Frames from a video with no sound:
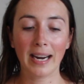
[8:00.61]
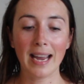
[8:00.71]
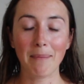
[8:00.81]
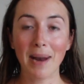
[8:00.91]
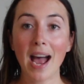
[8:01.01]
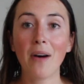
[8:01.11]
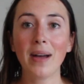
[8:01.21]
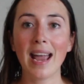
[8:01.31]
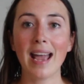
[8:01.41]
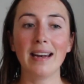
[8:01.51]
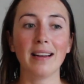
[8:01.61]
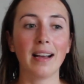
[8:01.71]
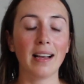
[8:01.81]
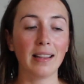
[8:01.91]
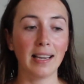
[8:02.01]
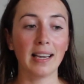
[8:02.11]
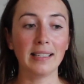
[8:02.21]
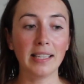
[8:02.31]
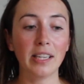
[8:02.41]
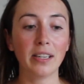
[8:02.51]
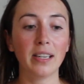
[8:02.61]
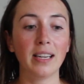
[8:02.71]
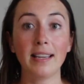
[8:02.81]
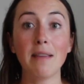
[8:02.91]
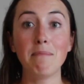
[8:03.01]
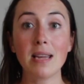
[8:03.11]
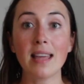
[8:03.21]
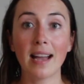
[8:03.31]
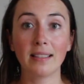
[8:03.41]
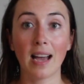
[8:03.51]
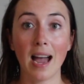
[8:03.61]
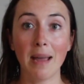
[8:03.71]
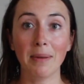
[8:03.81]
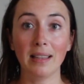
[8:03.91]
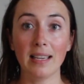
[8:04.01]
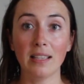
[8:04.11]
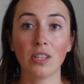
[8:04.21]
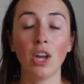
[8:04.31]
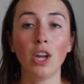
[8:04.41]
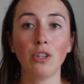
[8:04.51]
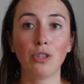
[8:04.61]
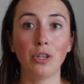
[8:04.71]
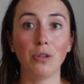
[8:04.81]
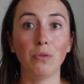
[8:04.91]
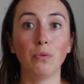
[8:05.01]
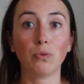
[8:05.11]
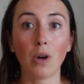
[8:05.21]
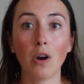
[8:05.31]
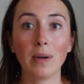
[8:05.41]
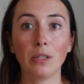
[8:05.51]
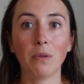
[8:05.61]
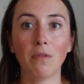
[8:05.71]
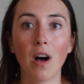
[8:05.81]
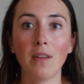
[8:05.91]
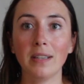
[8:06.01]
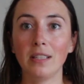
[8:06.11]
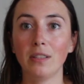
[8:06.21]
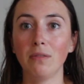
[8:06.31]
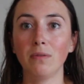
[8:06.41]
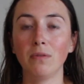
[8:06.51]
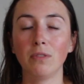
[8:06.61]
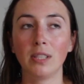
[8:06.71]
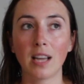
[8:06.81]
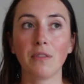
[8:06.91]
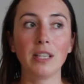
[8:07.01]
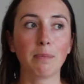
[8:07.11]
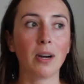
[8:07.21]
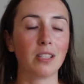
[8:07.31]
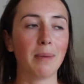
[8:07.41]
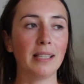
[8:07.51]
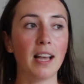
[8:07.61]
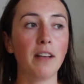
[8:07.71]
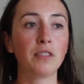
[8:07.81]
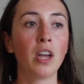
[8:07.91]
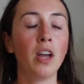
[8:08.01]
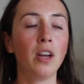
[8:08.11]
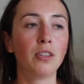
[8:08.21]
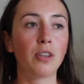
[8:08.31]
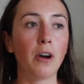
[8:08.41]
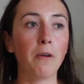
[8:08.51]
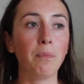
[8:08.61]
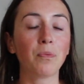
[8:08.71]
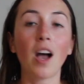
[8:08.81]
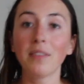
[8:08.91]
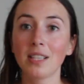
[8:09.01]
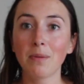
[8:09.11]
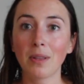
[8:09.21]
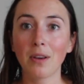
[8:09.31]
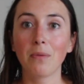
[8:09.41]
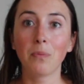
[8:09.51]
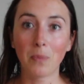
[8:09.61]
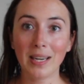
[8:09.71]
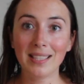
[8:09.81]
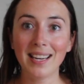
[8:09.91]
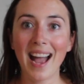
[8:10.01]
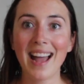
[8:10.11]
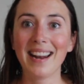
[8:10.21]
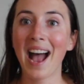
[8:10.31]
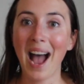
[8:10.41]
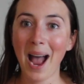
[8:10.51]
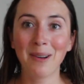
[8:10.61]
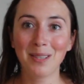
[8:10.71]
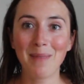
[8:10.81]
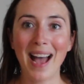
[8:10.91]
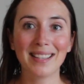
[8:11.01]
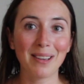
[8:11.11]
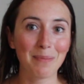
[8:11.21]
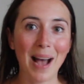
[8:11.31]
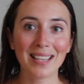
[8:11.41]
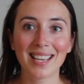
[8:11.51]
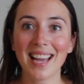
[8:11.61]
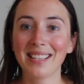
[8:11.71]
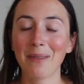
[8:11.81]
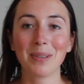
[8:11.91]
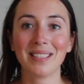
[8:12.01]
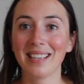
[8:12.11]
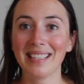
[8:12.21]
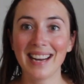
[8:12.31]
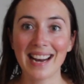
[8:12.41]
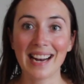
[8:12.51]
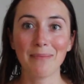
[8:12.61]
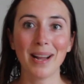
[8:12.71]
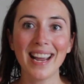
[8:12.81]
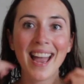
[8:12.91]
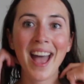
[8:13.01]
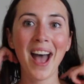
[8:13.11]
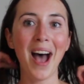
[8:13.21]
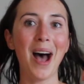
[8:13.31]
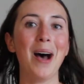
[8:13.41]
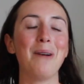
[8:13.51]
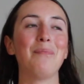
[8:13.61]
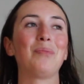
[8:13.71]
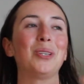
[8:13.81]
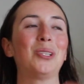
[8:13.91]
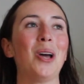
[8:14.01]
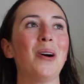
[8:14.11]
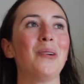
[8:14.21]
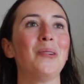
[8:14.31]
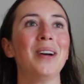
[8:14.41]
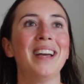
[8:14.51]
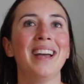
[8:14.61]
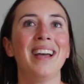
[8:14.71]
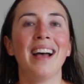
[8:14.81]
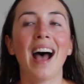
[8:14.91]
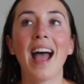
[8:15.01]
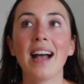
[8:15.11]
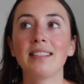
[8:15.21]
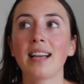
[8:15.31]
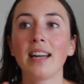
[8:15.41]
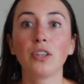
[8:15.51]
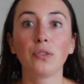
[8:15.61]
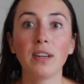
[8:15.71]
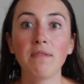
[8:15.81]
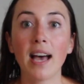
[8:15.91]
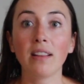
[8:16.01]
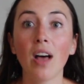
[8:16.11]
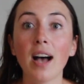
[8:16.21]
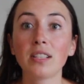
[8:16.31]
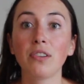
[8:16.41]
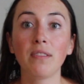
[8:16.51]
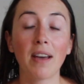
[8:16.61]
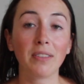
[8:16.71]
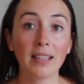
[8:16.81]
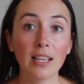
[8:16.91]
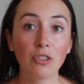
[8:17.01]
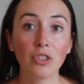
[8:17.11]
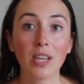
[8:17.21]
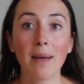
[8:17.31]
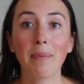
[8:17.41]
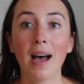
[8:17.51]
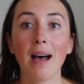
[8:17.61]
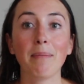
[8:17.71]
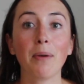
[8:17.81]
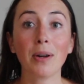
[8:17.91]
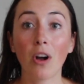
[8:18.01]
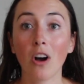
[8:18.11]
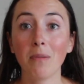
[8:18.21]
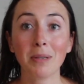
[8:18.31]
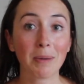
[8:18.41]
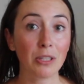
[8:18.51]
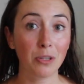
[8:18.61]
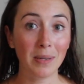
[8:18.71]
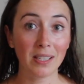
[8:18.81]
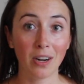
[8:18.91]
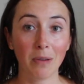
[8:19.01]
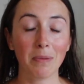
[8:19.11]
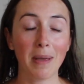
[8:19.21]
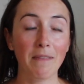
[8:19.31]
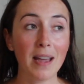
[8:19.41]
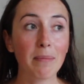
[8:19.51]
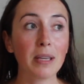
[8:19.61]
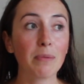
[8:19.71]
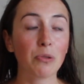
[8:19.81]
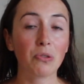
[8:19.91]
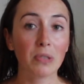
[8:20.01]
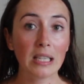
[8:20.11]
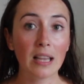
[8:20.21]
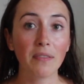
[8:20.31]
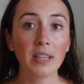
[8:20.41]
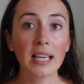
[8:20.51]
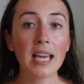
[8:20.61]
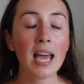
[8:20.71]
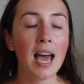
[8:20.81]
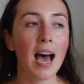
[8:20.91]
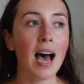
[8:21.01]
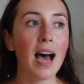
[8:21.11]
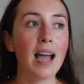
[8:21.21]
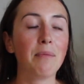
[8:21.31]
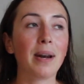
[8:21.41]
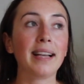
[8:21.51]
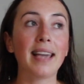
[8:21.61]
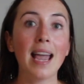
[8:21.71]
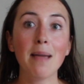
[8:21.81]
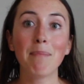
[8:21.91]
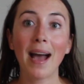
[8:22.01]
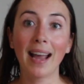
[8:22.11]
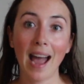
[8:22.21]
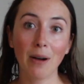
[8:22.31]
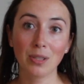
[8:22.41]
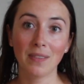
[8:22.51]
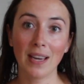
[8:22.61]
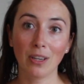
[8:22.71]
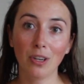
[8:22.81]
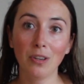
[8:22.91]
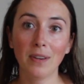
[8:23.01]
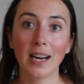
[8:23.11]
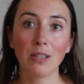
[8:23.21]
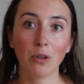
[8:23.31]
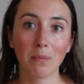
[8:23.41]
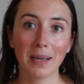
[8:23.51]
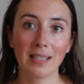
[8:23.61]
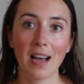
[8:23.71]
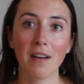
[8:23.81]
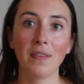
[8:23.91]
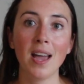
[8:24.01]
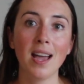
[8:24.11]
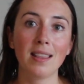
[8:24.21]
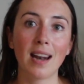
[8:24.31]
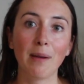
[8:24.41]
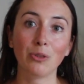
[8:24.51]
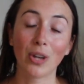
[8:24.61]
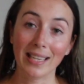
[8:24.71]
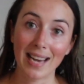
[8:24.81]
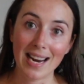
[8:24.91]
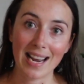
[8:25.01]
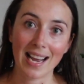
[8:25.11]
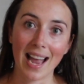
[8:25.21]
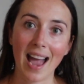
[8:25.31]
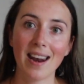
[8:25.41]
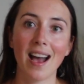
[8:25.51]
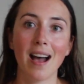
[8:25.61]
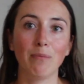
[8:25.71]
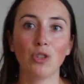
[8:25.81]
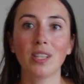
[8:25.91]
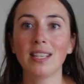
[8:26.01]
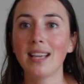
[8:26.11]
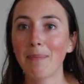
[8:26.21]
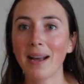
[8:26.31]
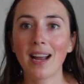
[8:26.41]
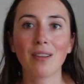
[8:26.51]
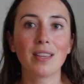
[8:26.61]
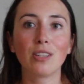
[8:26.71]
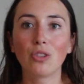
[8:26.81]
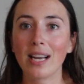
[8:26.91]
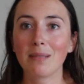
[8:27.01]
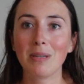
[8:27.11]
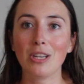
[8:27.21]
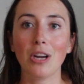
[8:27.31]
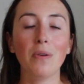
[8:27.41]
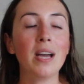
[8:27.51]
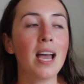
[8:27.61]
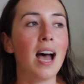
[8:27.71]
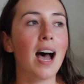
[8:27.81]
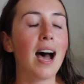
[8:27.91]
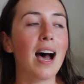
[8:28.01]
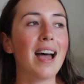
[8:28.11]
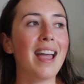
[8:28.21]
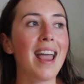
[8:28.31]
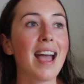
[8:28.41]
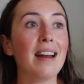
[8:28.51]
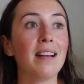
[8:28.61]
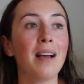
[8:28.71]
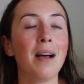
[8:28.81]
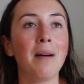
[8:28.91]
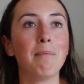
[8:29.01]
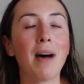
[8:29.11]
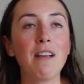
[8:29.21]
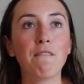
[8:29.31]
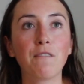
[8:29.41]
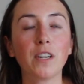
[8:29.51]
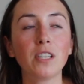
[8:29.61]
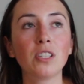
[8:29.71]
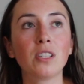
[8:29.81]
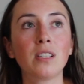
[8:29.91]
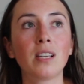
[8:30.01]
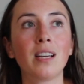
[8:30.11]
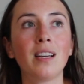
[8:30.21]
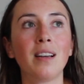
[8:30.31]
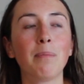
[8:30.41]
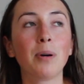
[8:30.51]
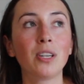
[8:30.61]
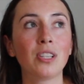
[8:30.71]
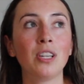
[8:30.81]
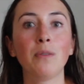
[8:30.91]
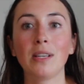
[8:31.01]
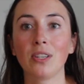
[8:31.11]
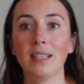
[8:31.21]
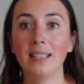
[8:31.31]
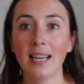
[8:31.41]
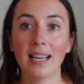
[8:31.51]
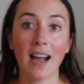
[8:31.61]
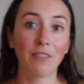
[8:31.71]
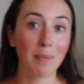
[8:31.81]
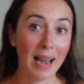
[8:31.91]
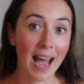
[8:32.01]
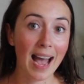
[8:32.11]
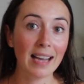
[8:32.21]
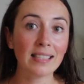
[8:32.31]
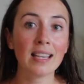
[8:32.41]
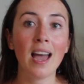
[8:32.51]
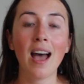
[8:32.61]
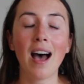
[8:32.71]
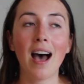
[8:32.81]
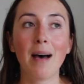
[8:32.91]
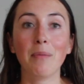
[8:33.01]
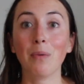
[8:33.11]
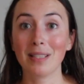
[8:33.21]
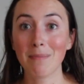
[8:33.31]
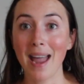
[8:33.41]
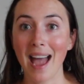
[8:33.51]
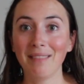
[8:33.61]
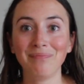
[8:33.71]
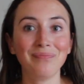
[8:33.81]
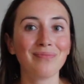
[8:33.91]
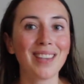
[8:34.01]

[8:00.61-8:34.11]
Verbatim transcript: I am now, and like a year, it gave me that time at least to grow and to evolve and to discover these parts of myself. So obviously when, the, when it did end, I was a mess, I was a basket case, I wasn't going to date anybody. Um, so I had to kind of grieve that loss and grieve that relationship. Um, I went home, spent two weeks at home with my family, which was really lovely. Uh, and when I came back out to Vancouver, I told myself that I would try dating again, um, just to get back out there, try something new. Uh, and my first person who I started dating after my ex um, was a man.